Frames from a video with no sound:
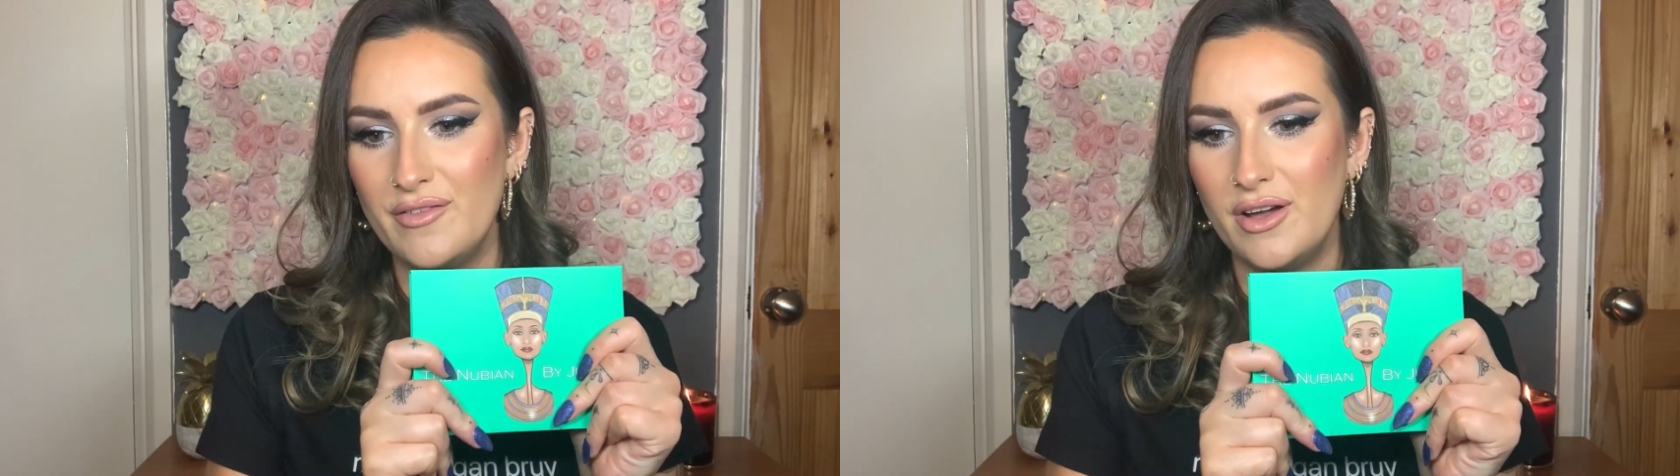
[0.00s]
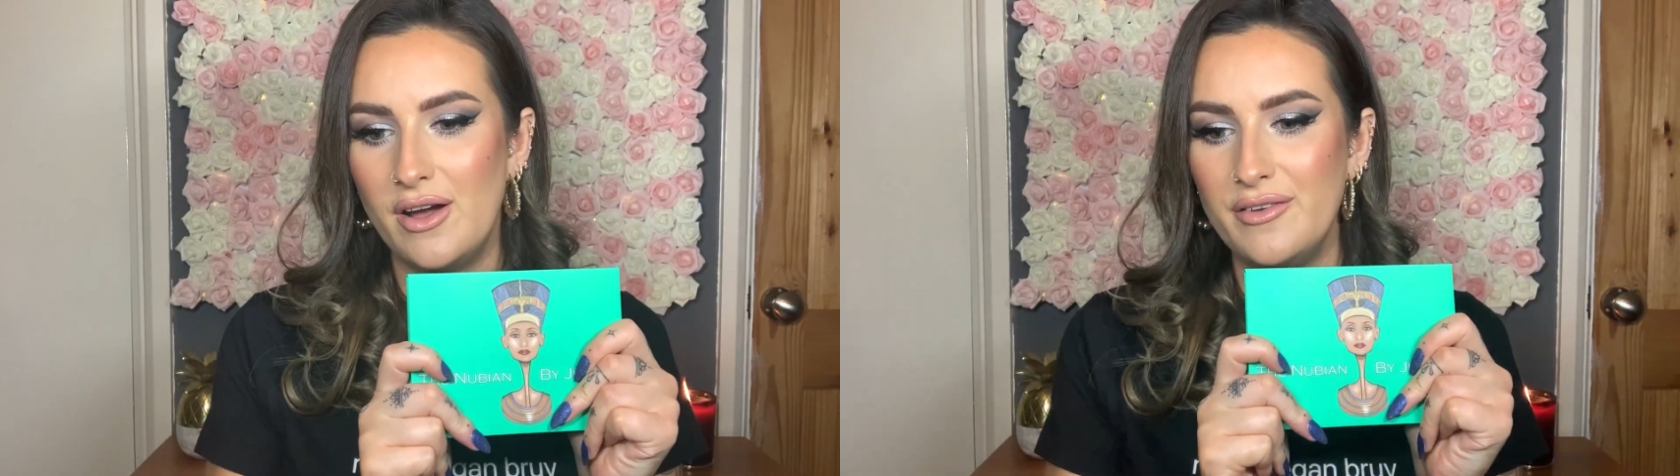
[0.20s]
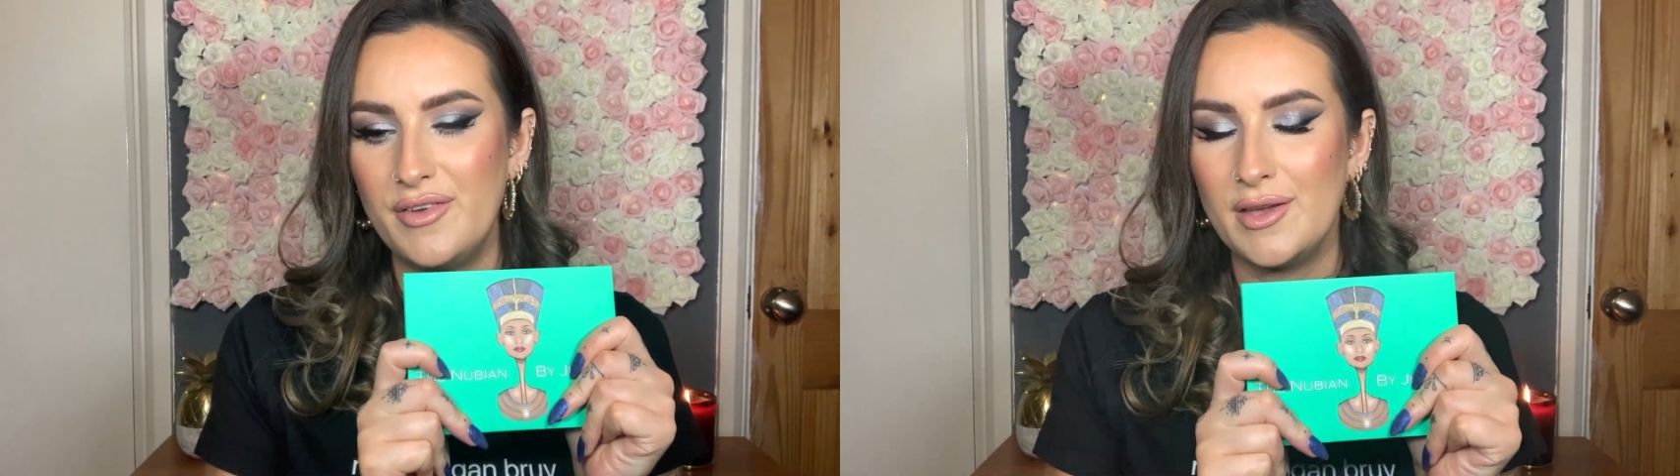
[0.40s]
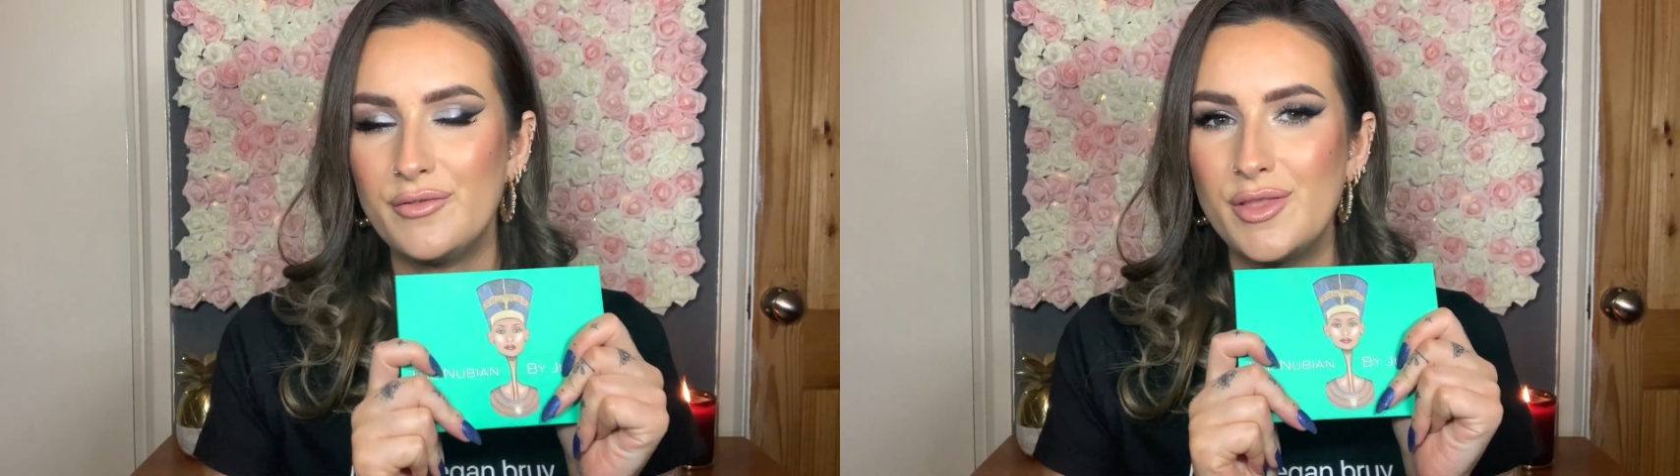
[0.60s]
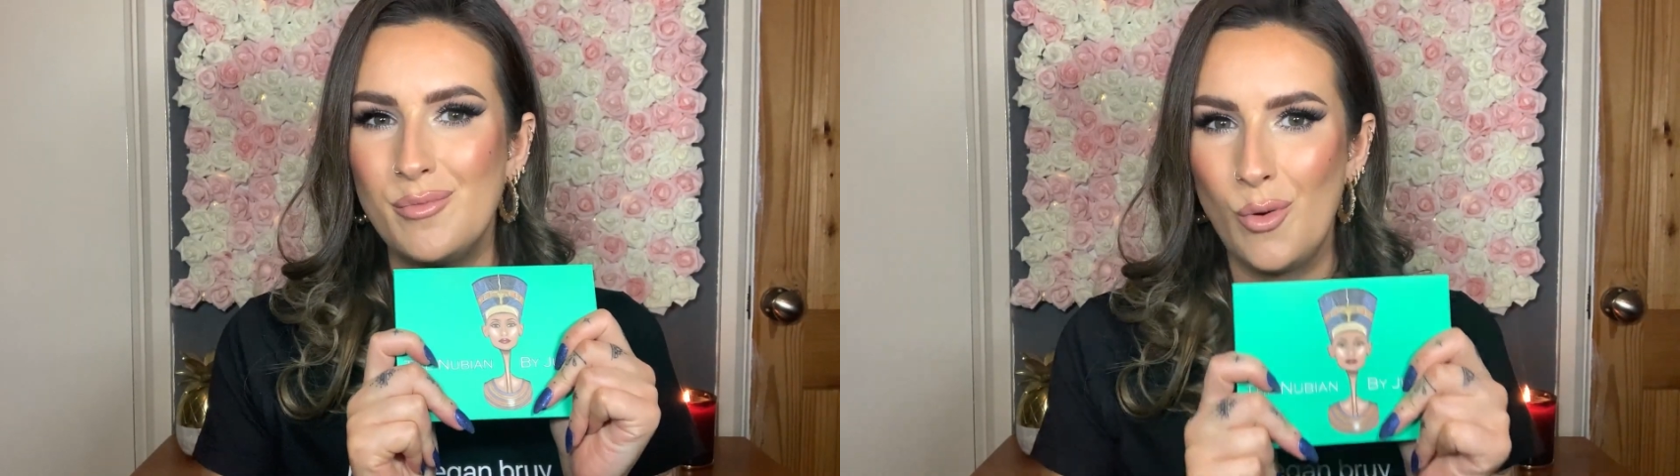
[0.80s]
I think for
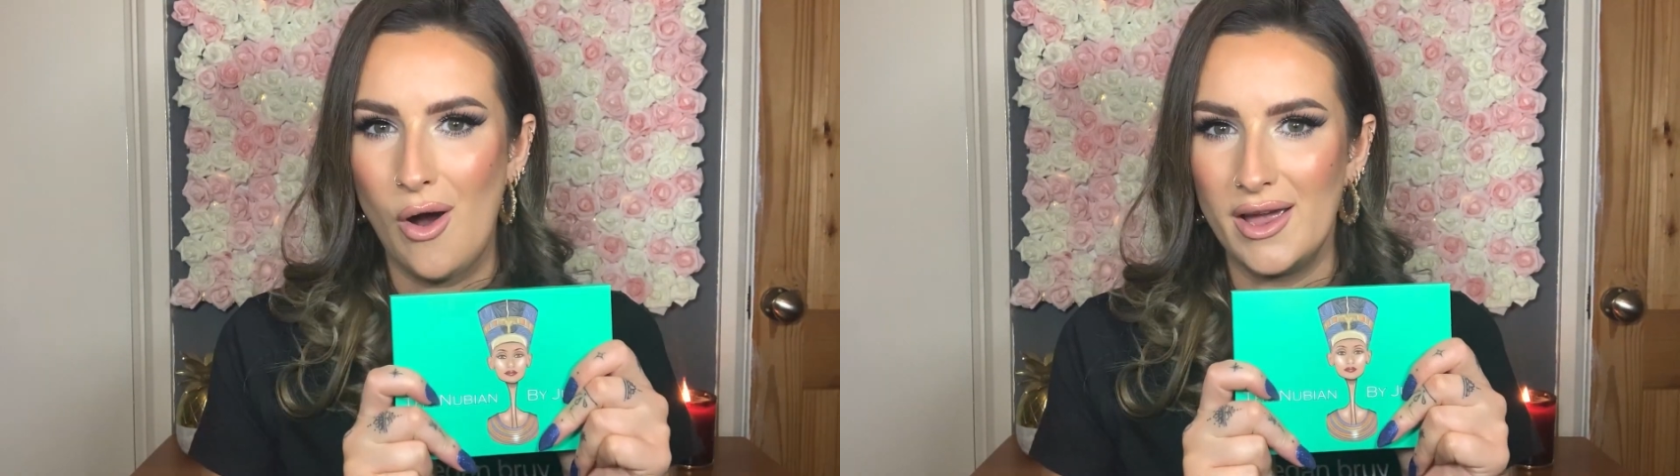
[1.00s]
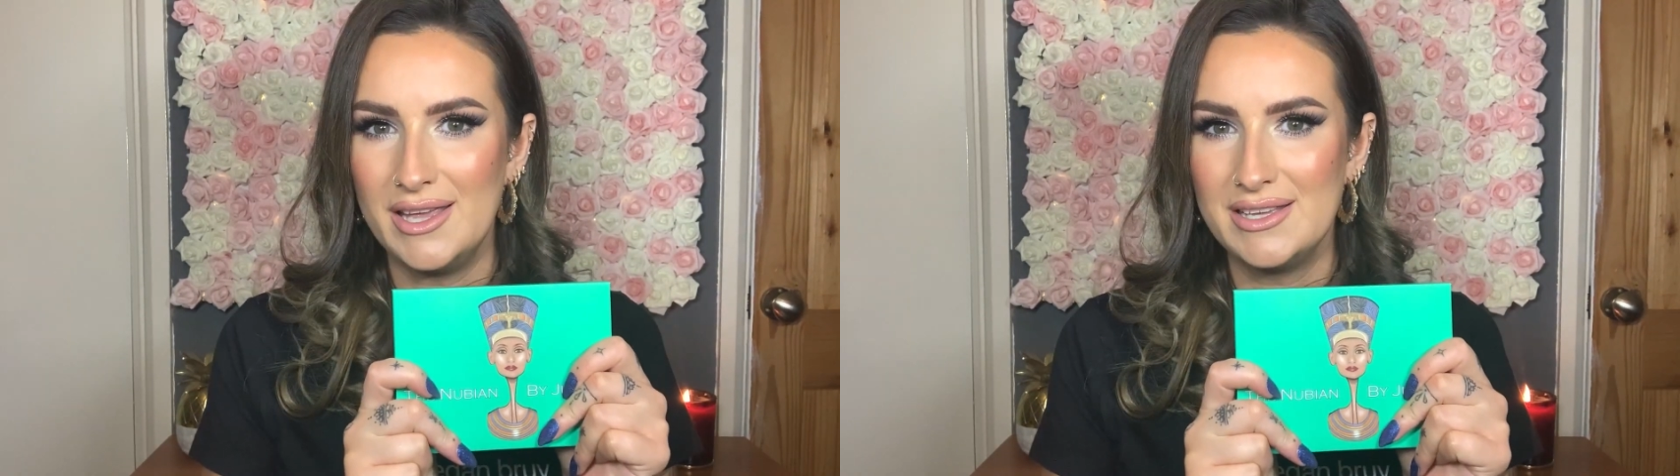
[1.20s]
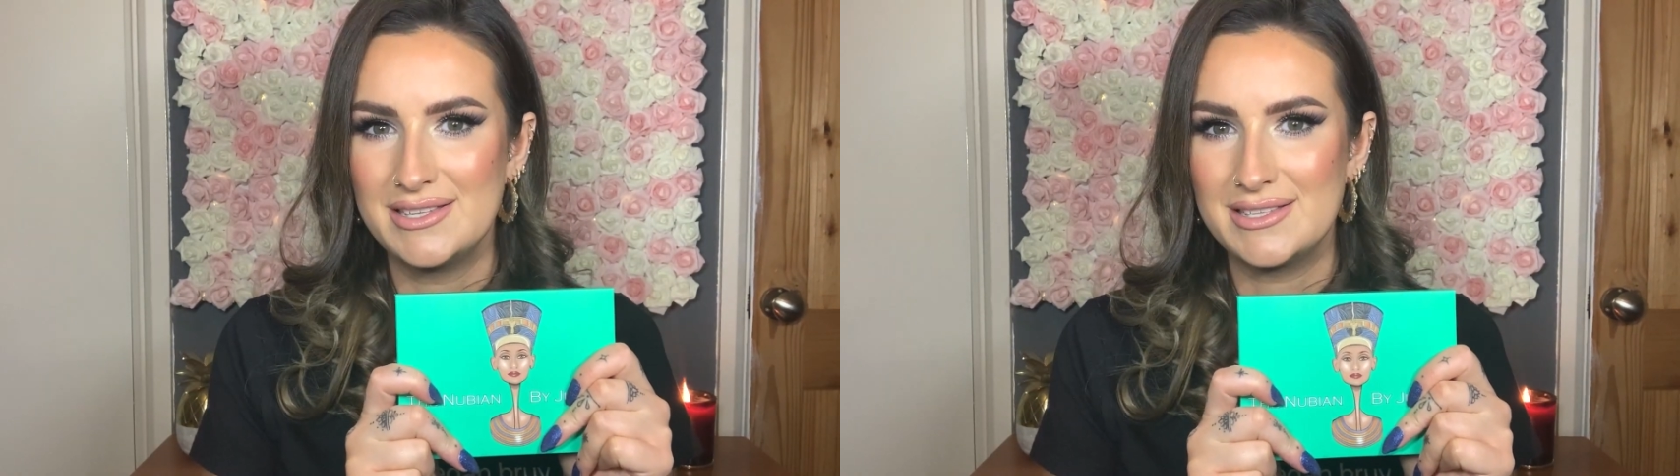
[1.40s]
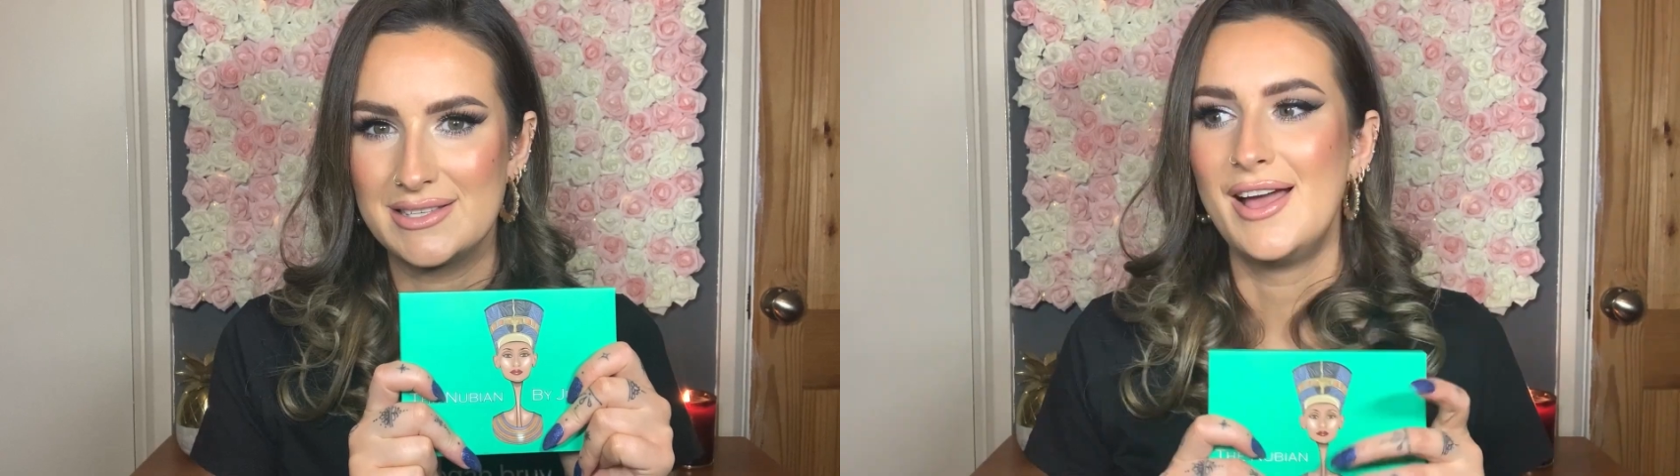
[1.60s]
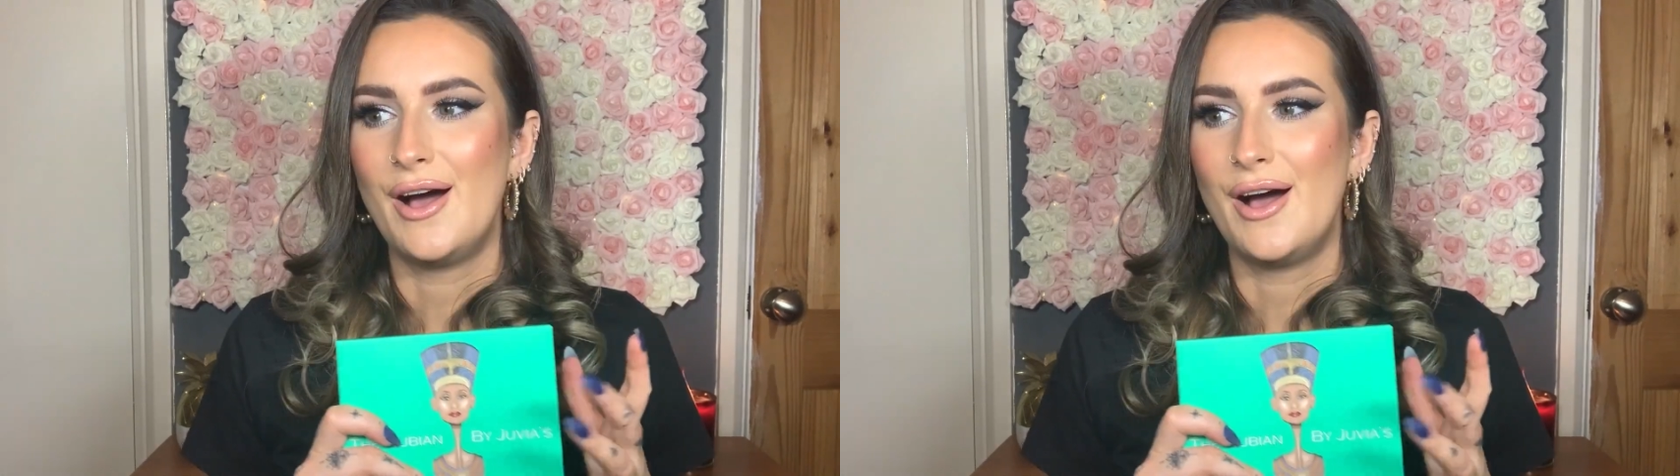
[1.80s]
the price,